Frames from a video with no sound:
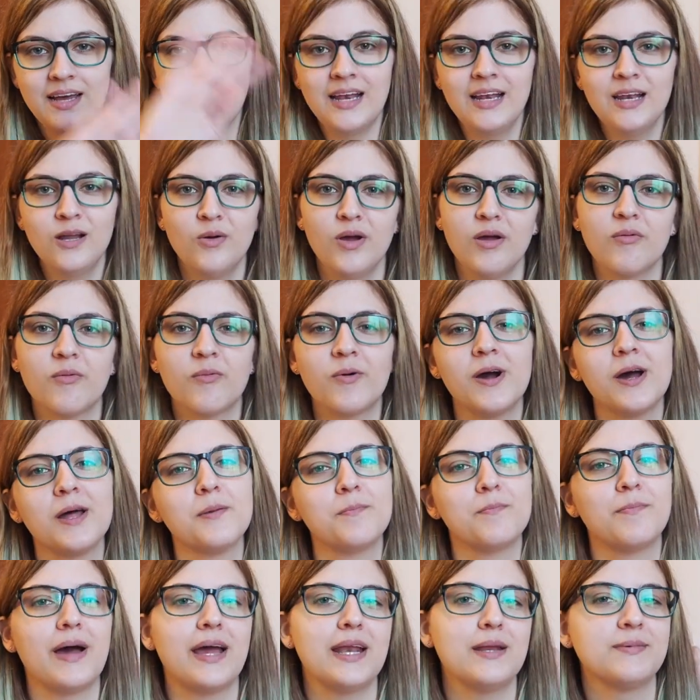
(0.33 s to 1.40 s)
Hello
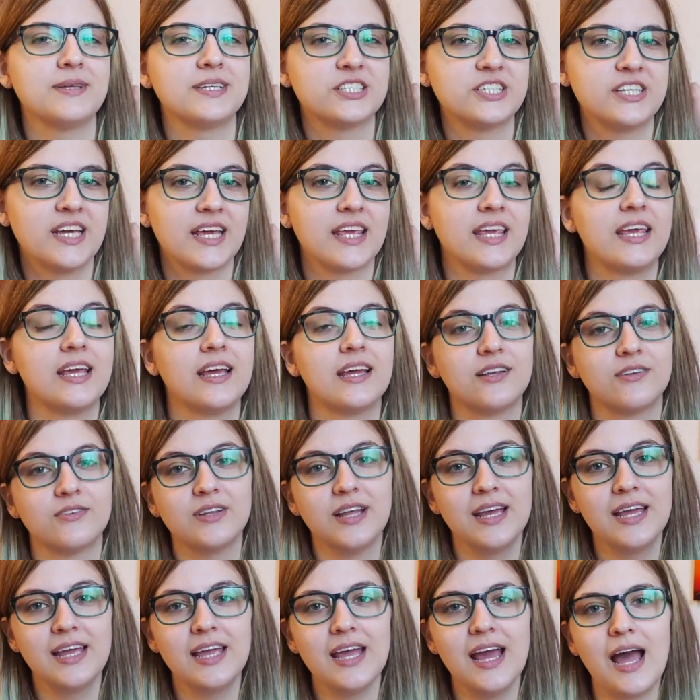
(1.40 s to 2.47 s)
everyone, my name is Jackie and
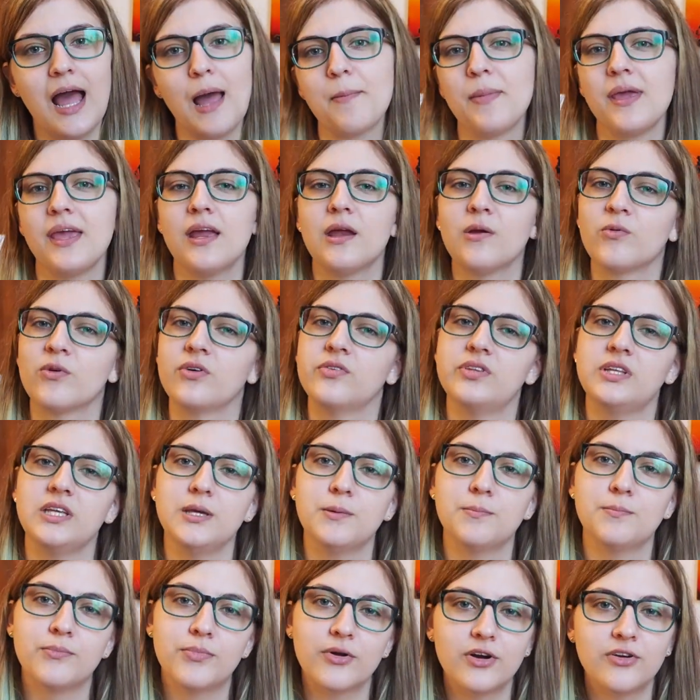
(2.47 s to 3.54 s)
today I'm here with the
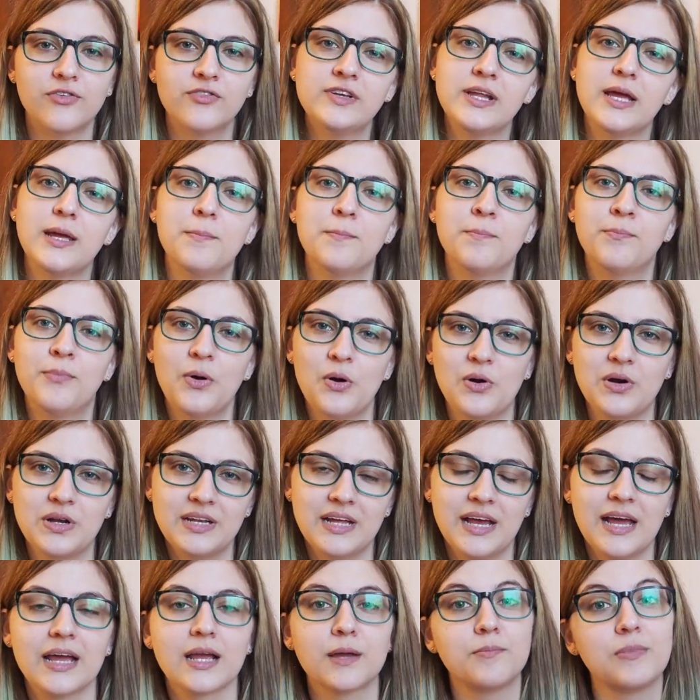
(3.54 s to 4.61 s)
birthday book
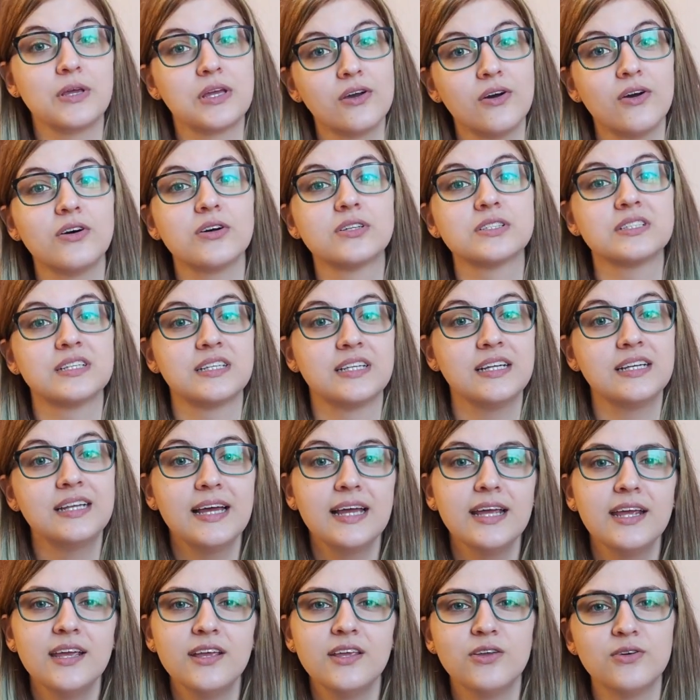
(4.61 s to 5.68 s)
tag because the
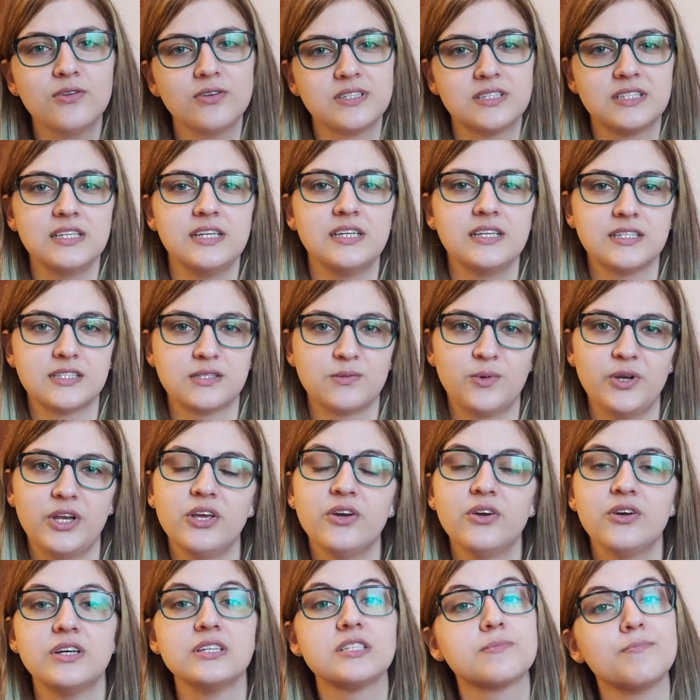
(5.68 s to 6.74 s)
day you're seeing this
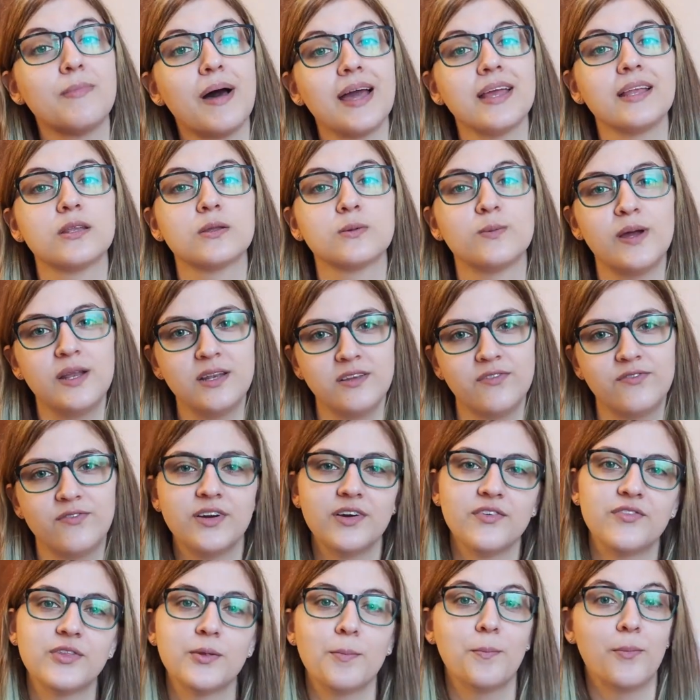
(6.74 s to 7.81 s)
video is my
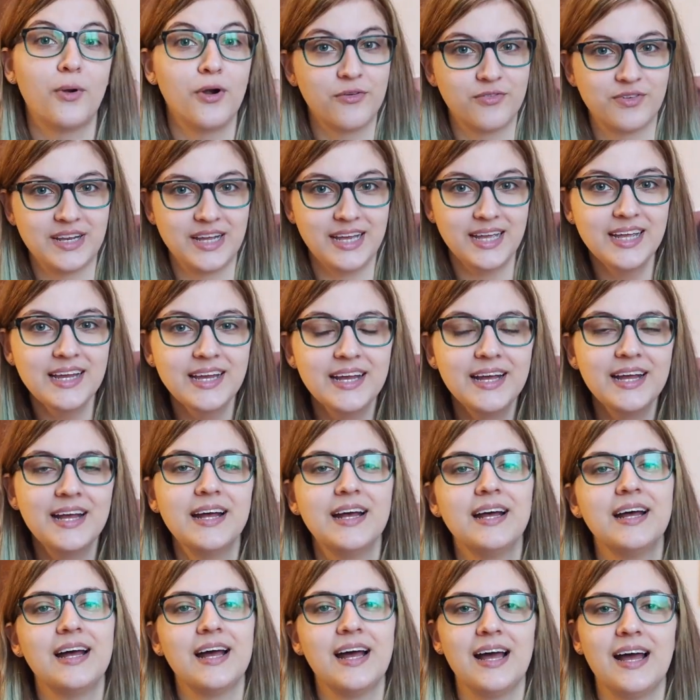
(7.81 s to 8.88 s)
25th birthday
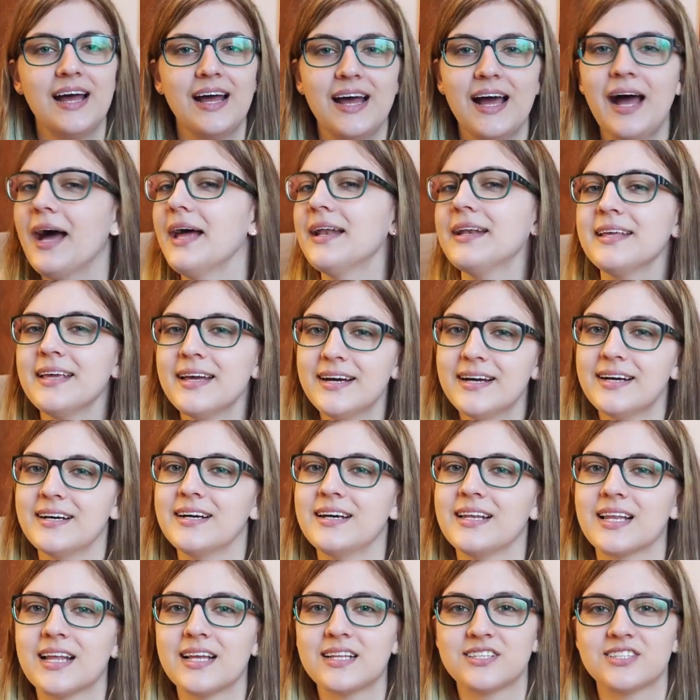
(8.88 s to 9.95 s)
and yeah,
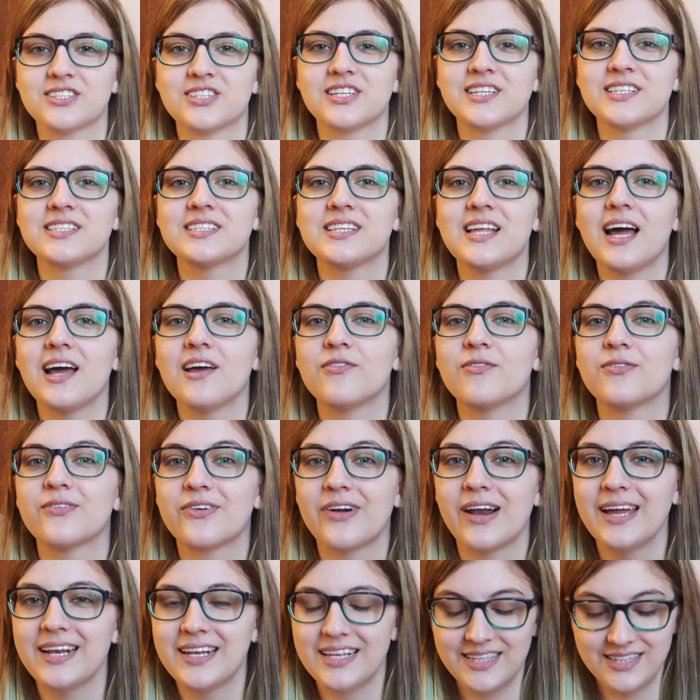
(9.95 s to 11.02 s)
let's just dive
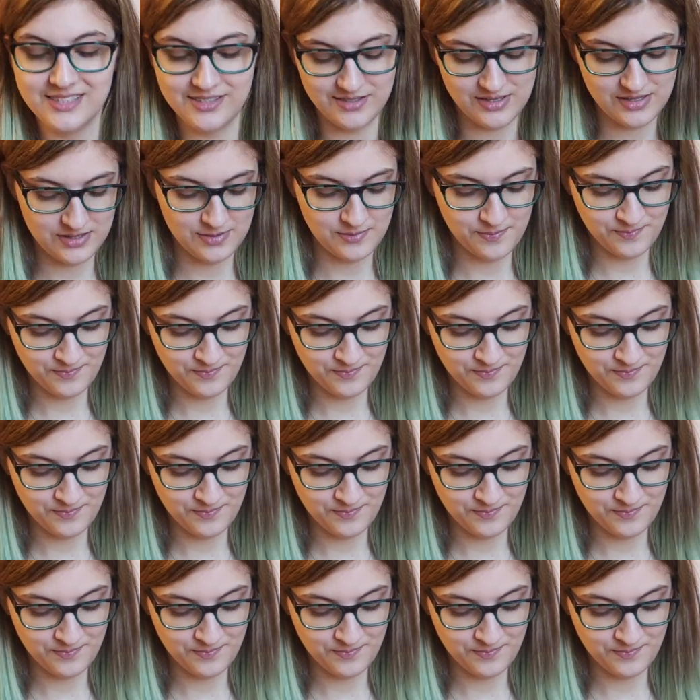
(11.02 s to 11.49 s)
right into it.